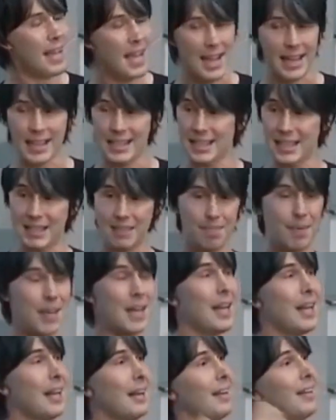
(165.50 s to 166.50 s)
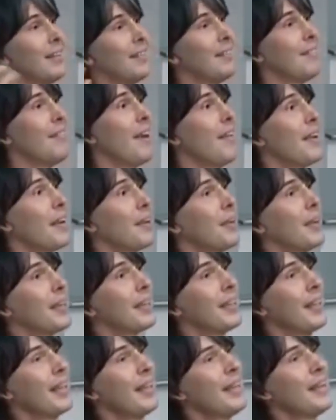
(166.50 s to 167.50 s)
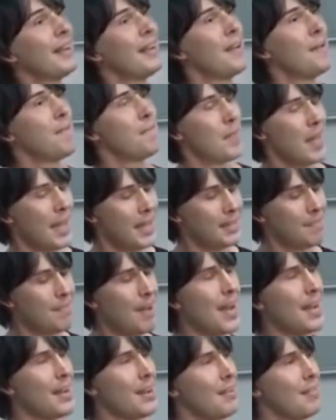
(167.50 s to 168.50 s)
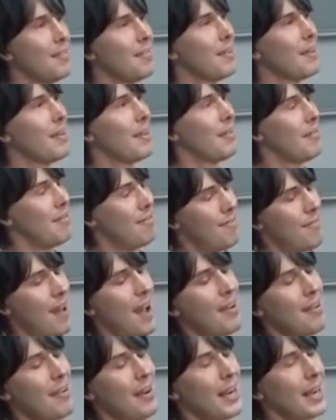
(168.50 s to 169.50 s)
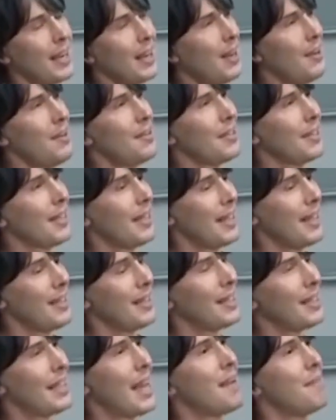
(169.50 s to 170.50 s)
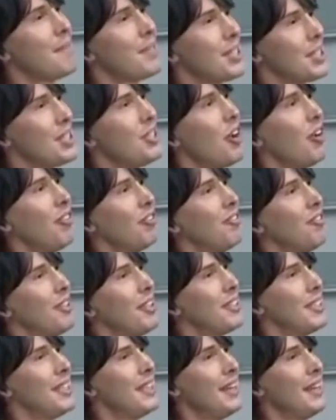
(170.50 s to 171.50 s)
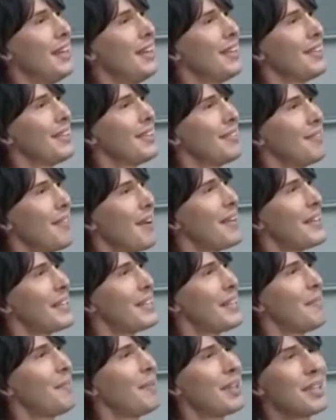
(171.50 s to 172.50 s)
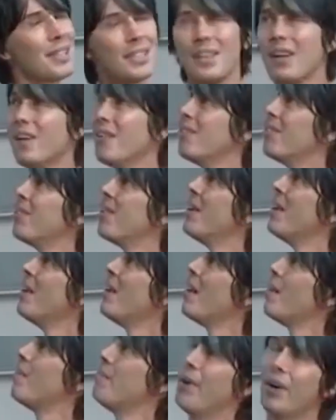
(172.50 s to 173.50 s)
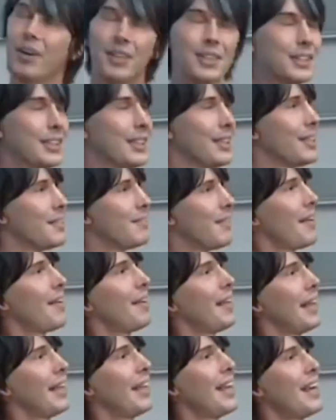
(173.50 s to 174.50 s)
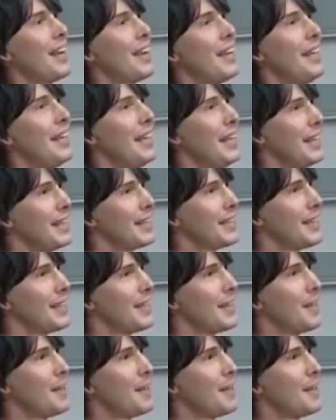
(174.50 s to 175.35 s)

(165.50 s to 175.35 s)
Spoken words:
It's spinning very quickly. It's made of very closely the same stuff as the Earth, very similar stuff, but there's very little iron in it.